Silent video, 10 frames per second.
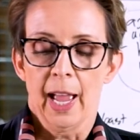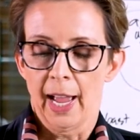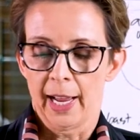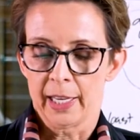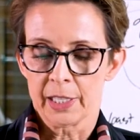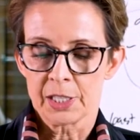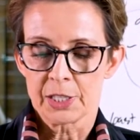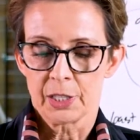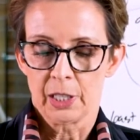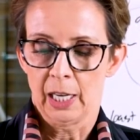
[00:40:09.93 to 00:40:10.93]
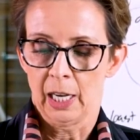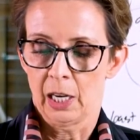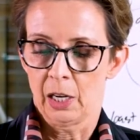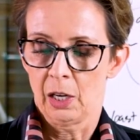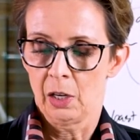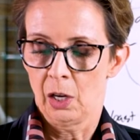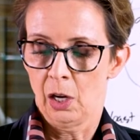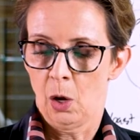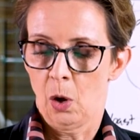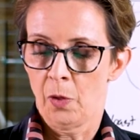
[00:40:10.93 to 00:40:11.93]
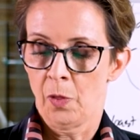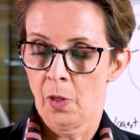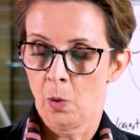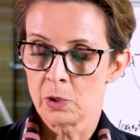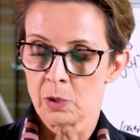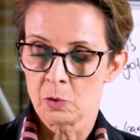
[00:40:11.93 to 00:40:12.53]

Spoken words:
and I was